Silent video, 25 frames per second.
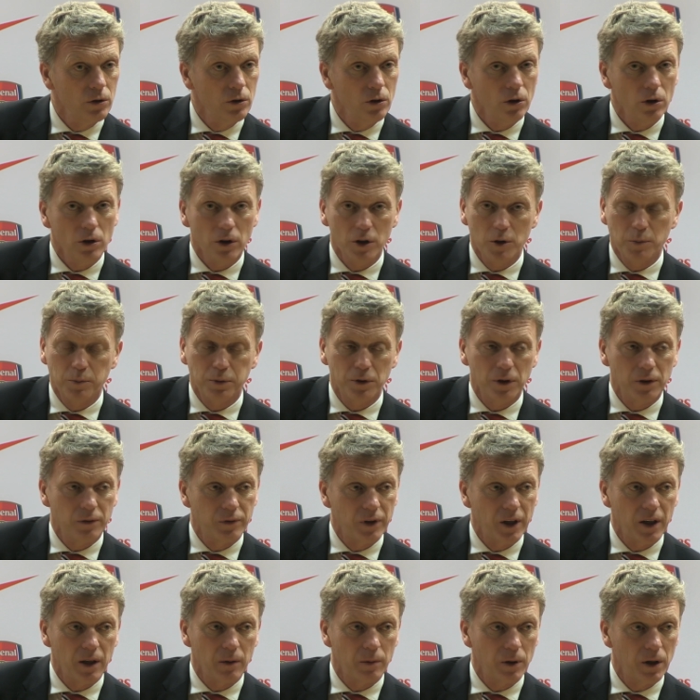No, he's played
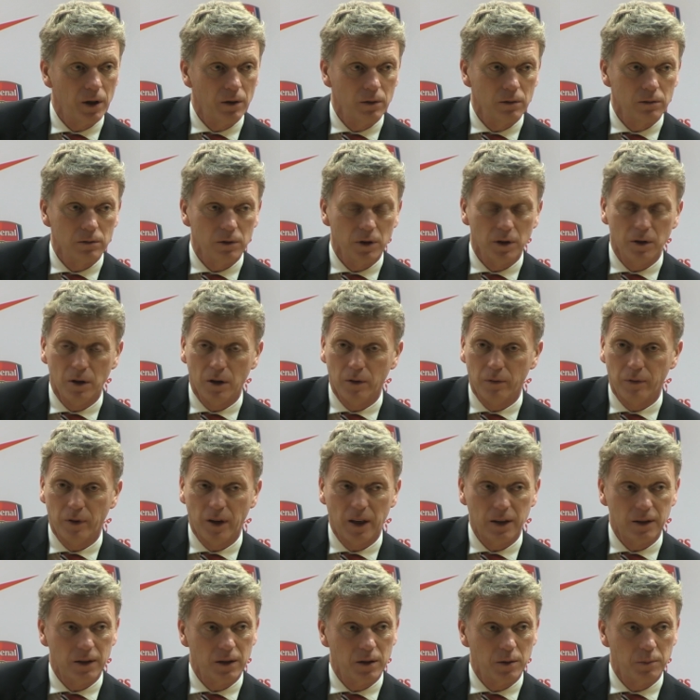very well. In
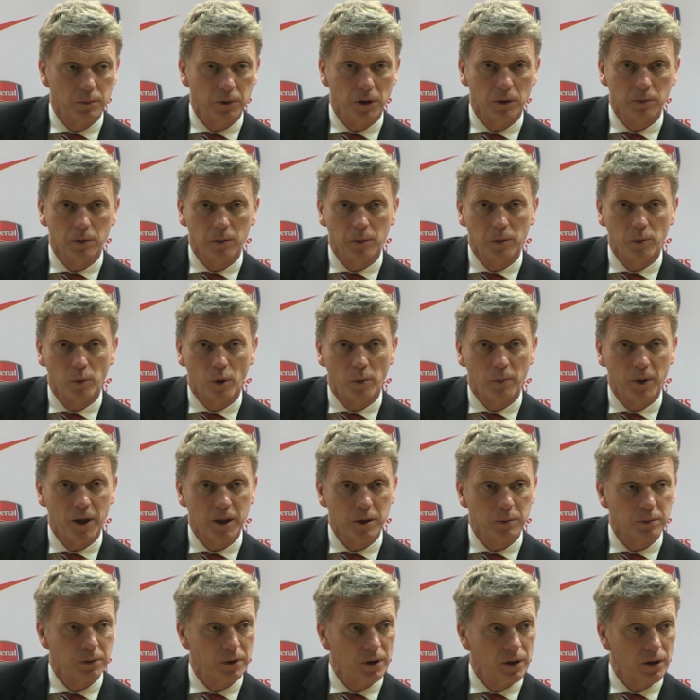fact, he's probably been my
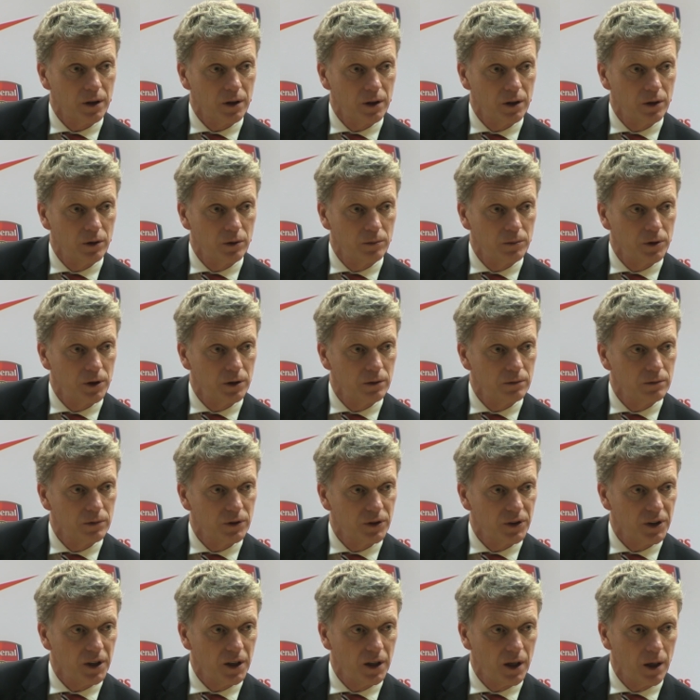best player in the opening
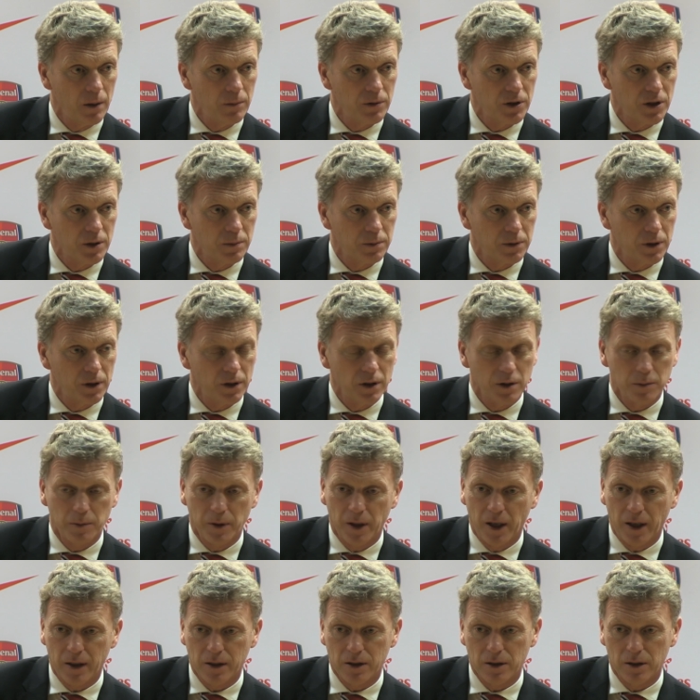three games he's played. He's
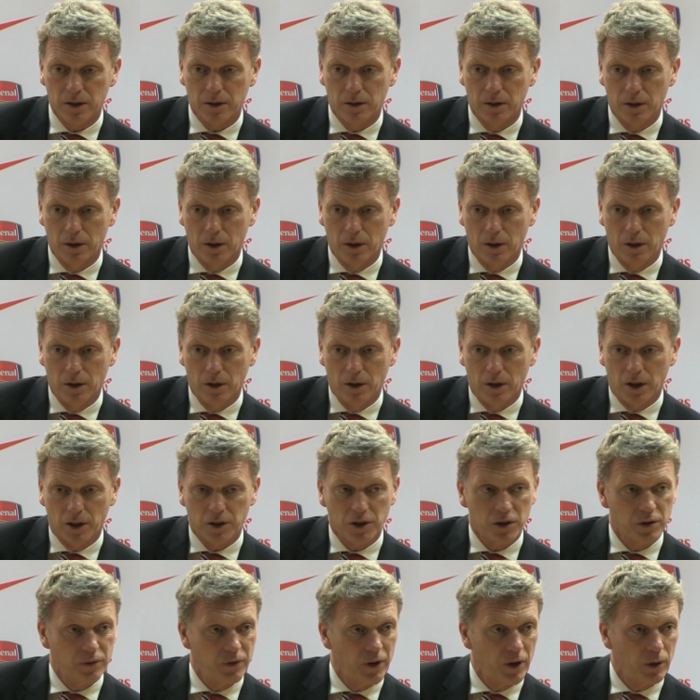been excellent. I
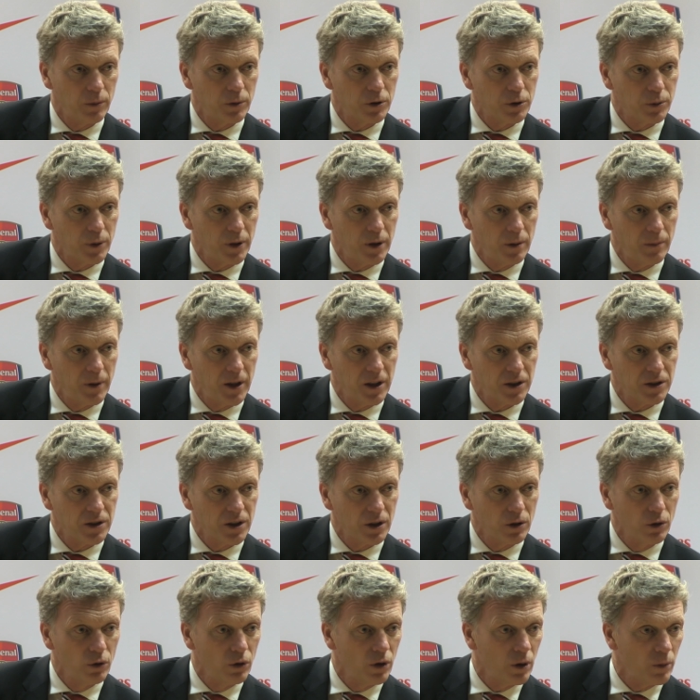just felt with 20 minutes
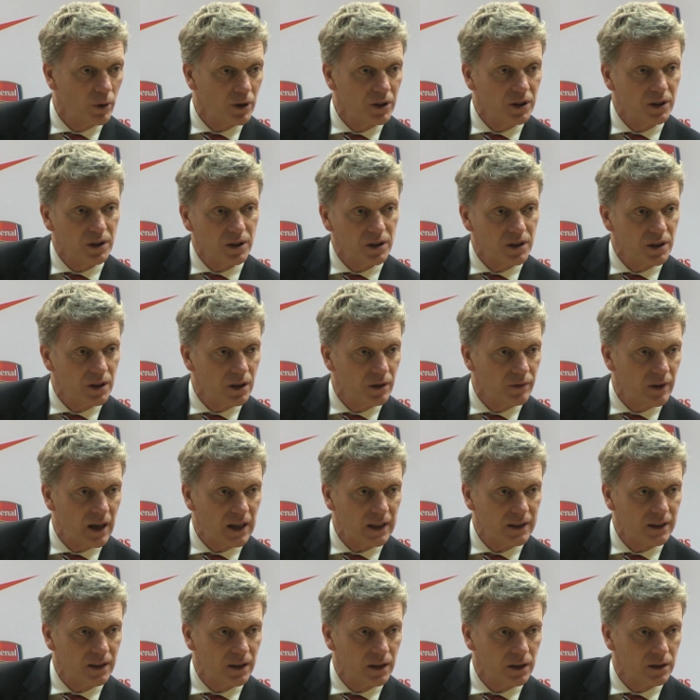to go, I wanted to see if
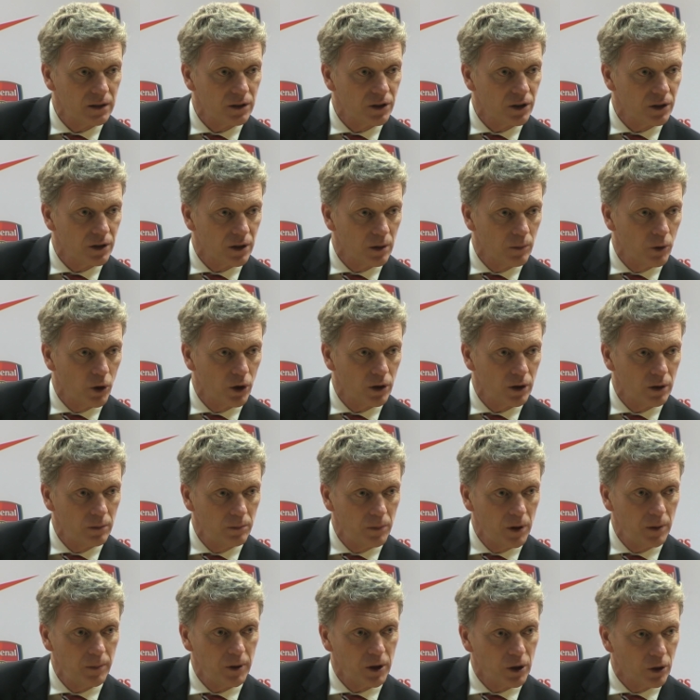Adnan could come on
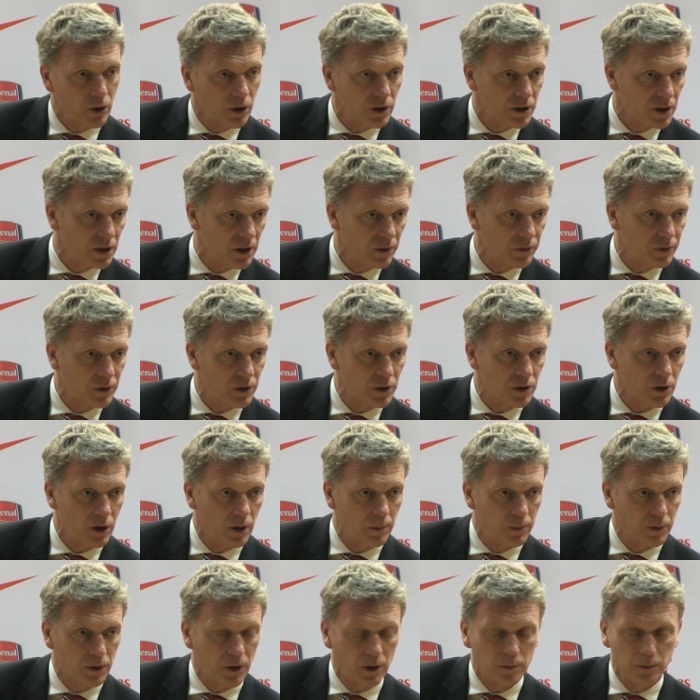and maybe cause a different
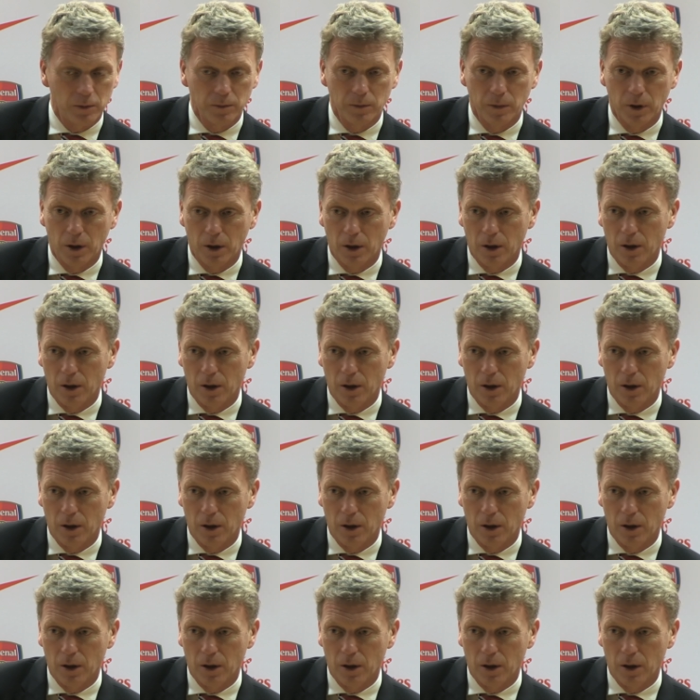sort of problem.